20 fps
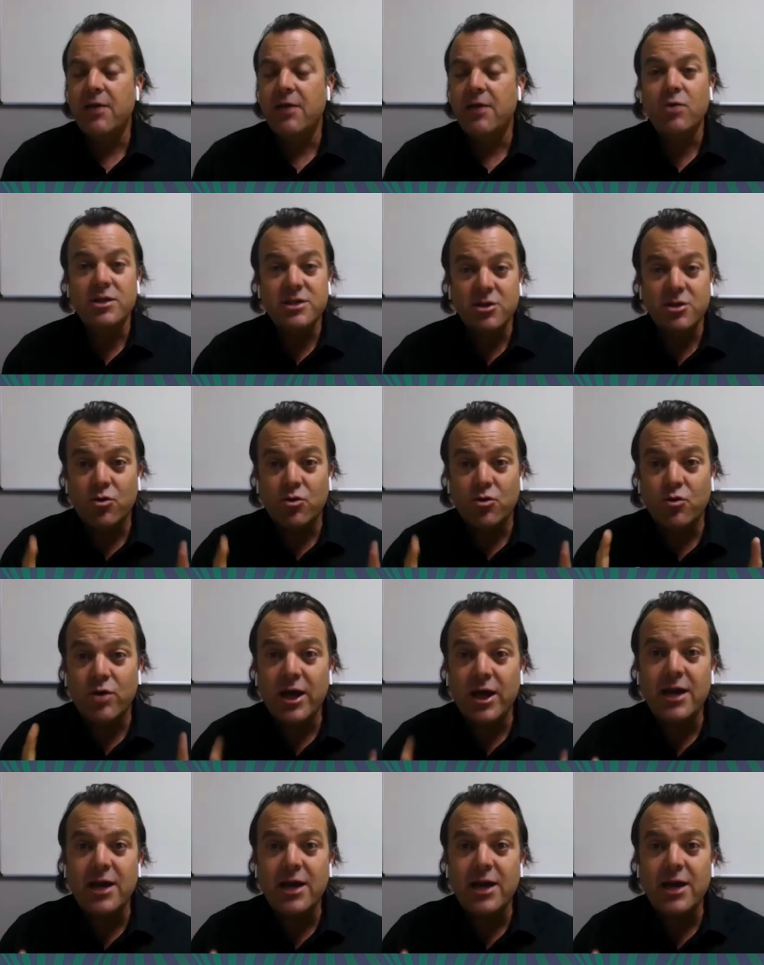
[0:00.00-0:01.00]
what's
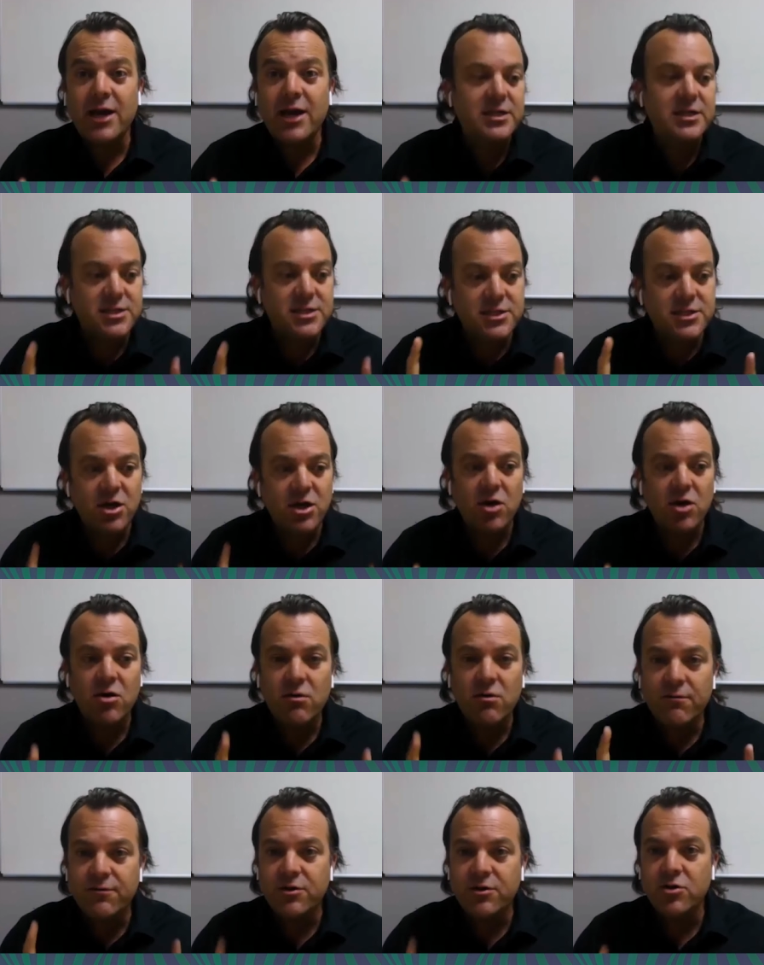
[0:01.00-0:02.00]
incredible is
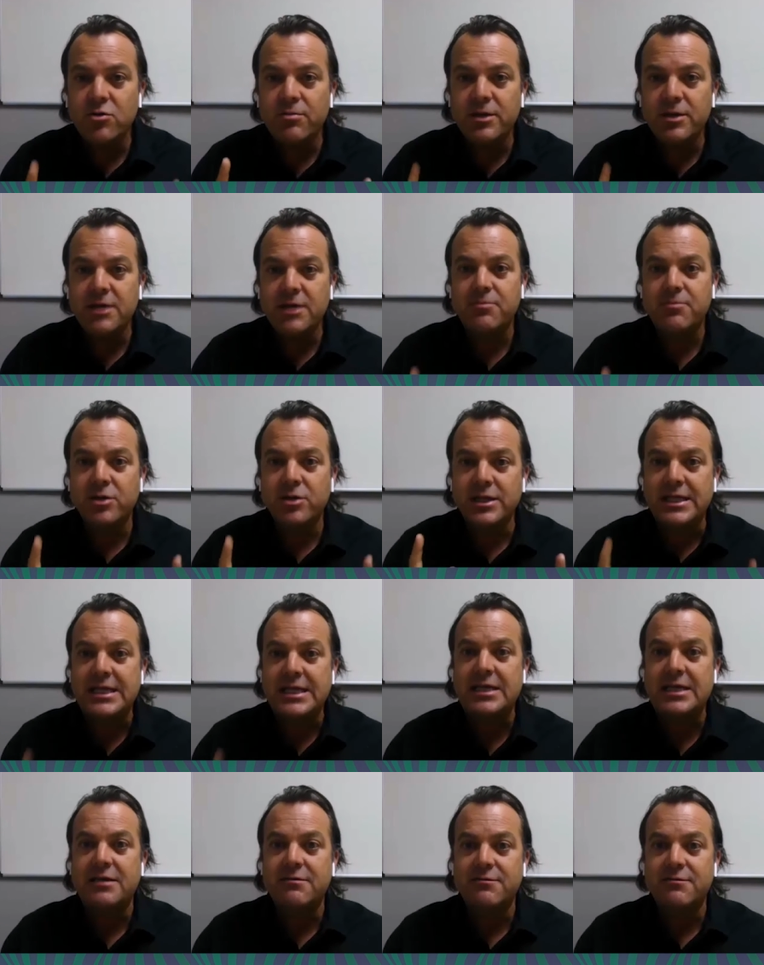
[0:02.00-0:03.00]
so few people
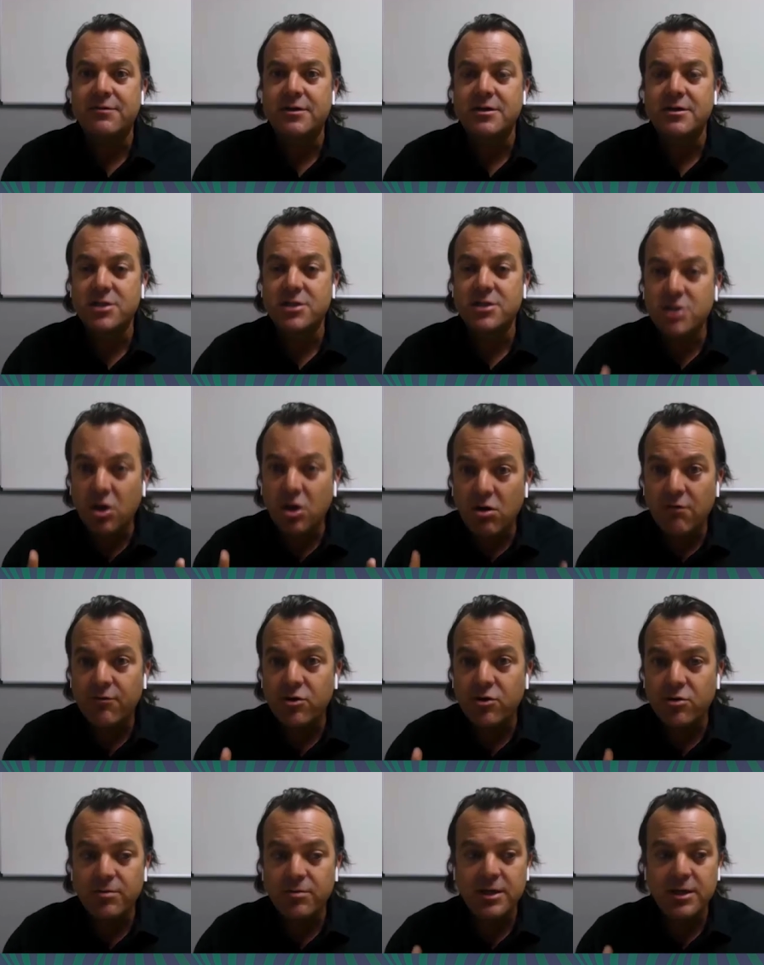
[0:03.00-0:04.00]
leave. So
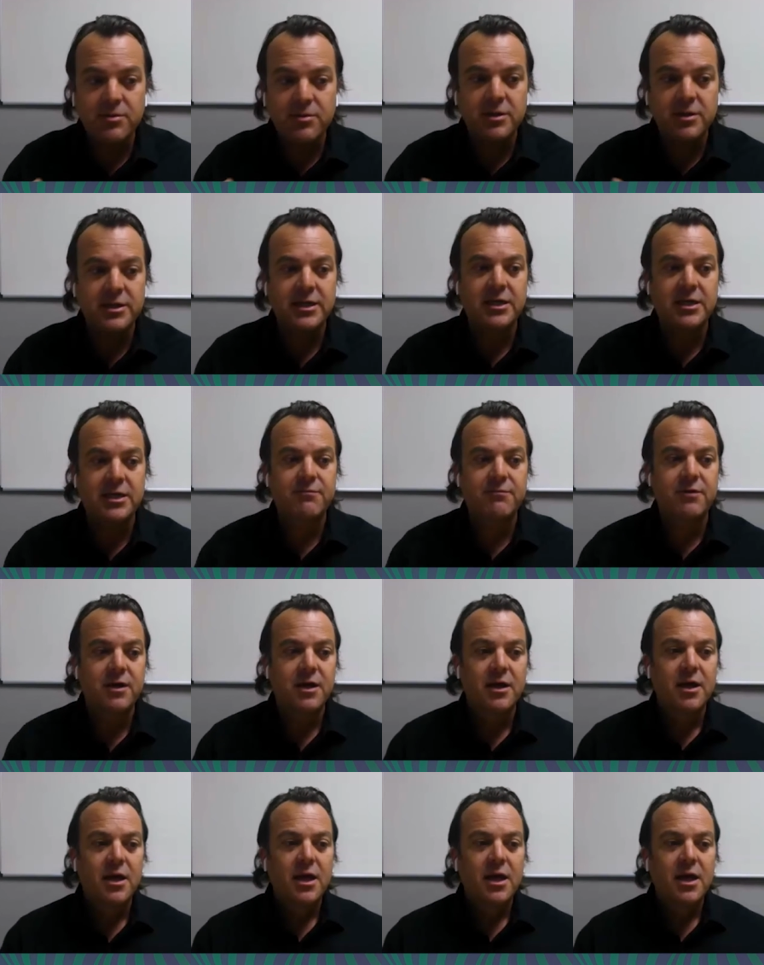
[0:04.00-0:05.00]
few people leave.
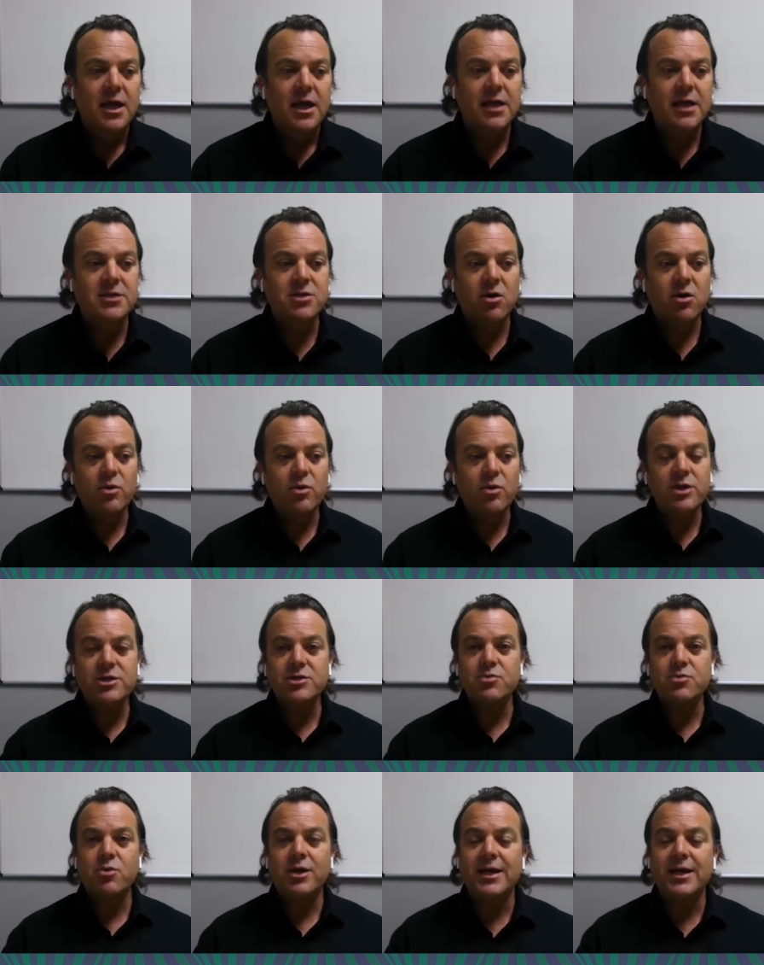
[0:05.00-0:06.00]
And so we
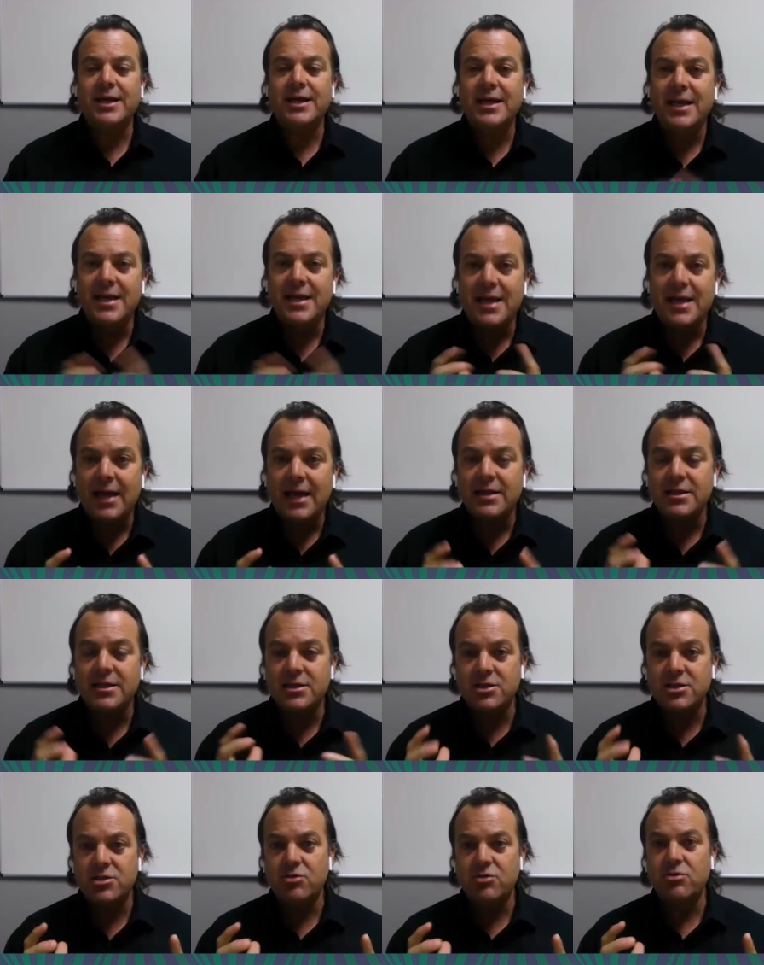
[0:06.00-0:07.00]
just want to connect the
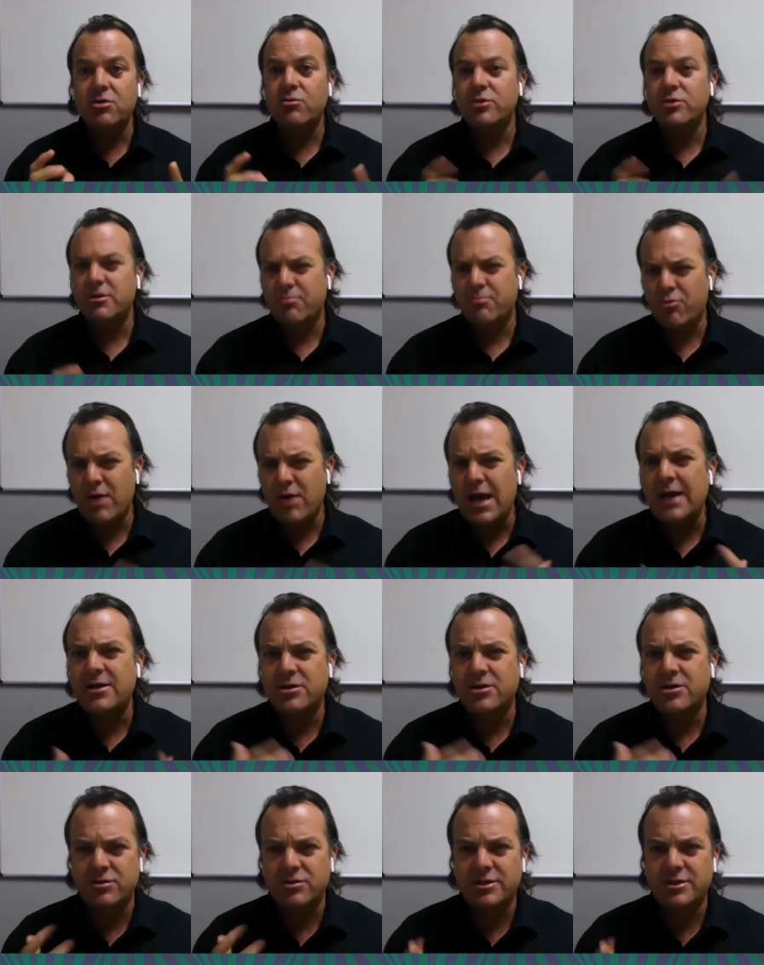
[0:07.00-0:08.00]
student with the
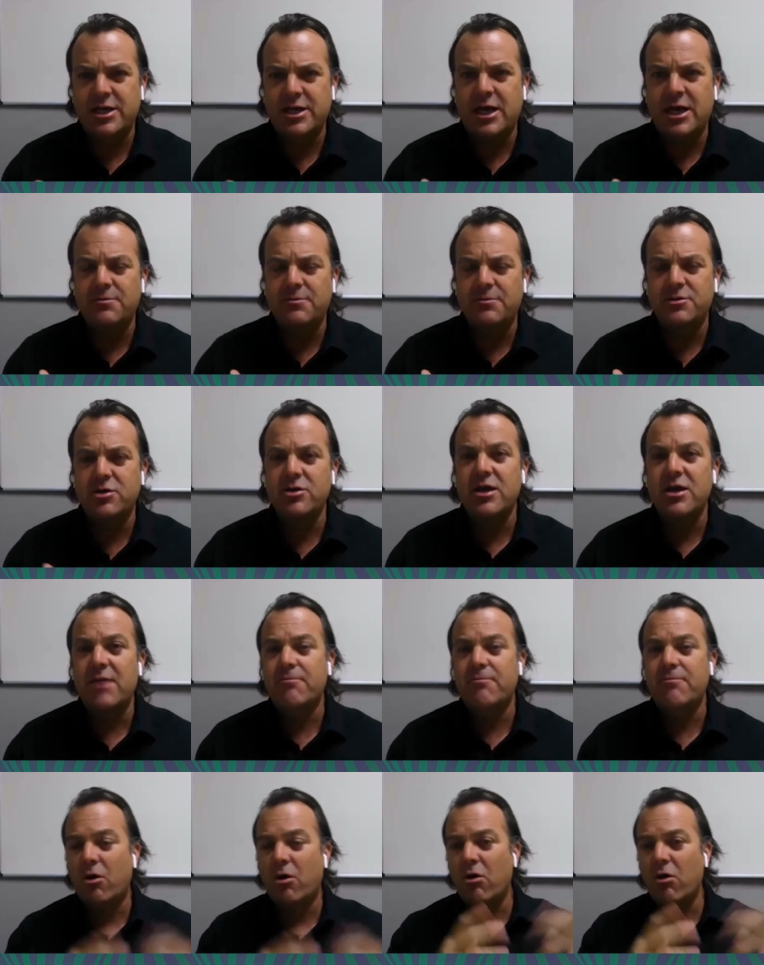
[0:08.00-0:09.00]
practical steps. So yeah,
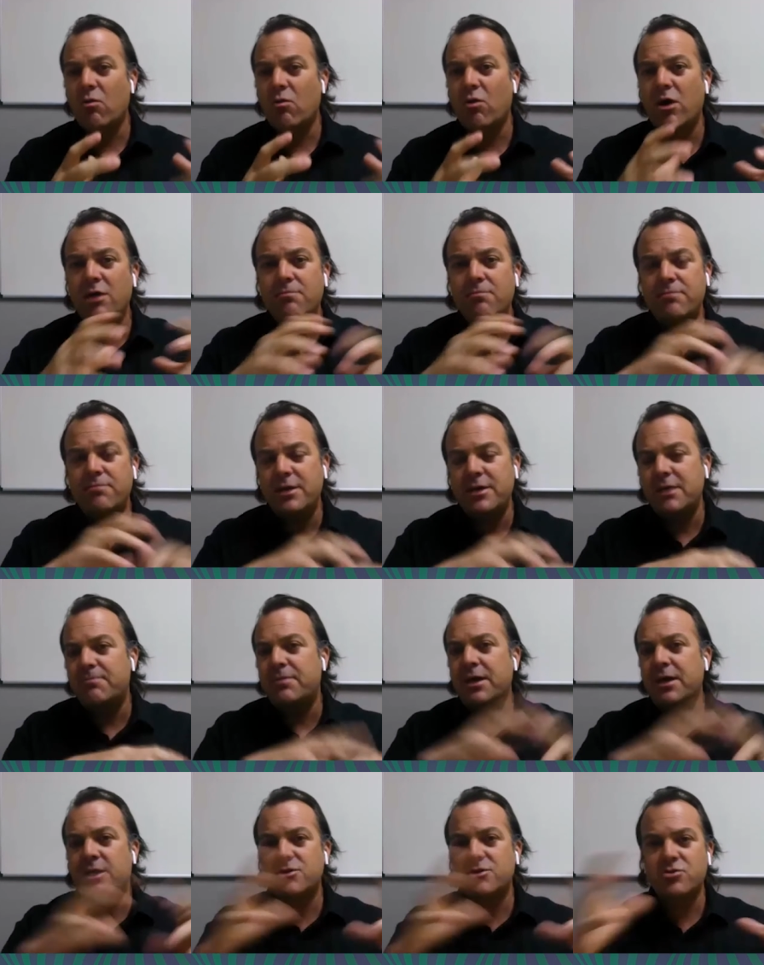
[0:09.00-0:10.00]
part 1, big
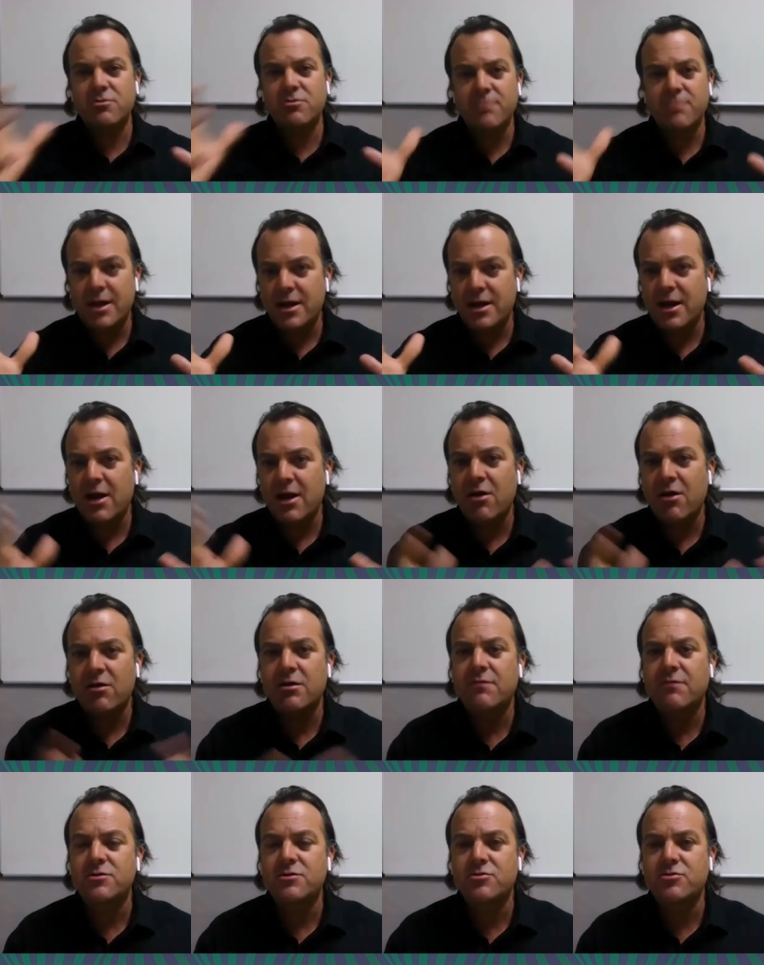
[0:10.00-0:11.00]
picture, meta
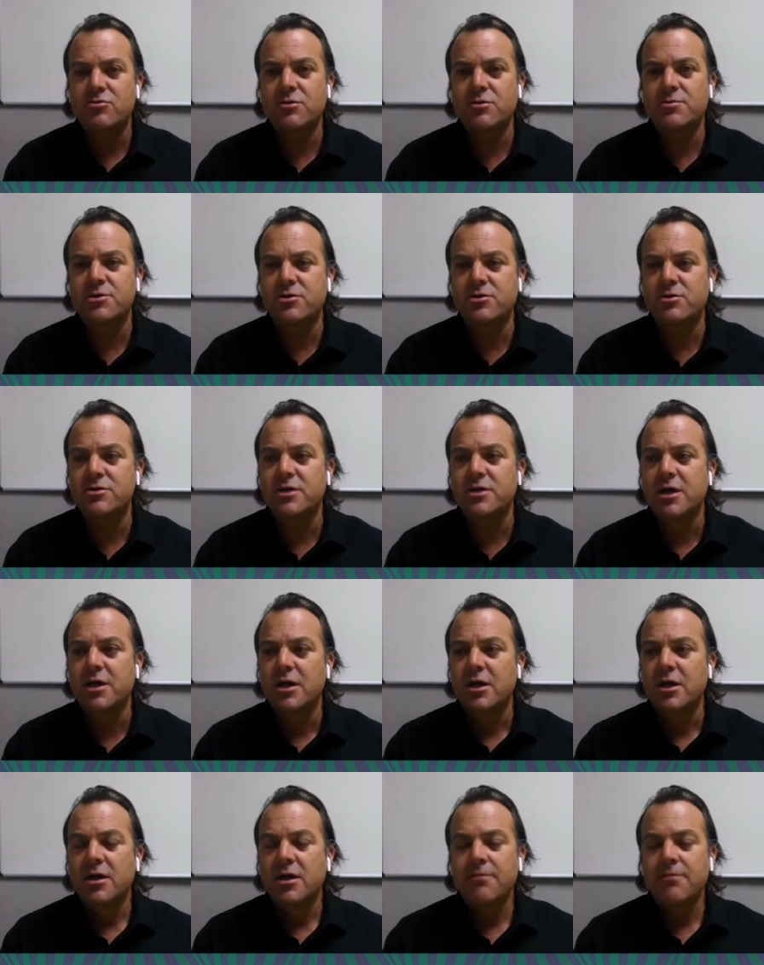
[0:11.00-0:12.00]
narrative, the scriptures.
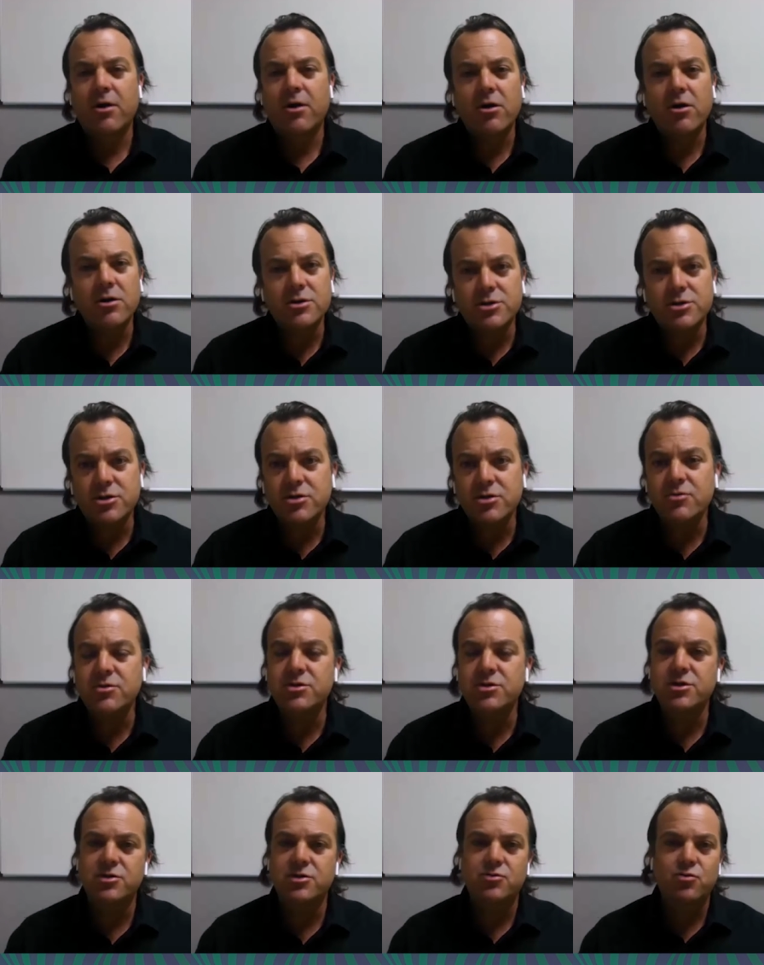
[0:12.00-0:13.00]
Part 2
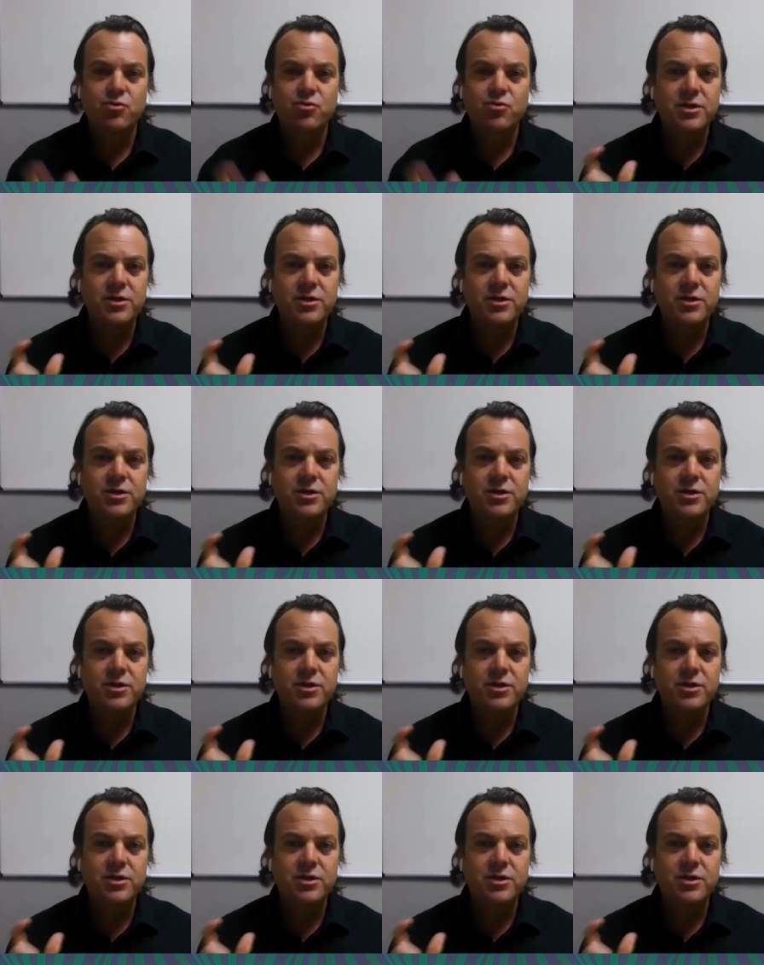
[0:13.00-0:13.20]
is just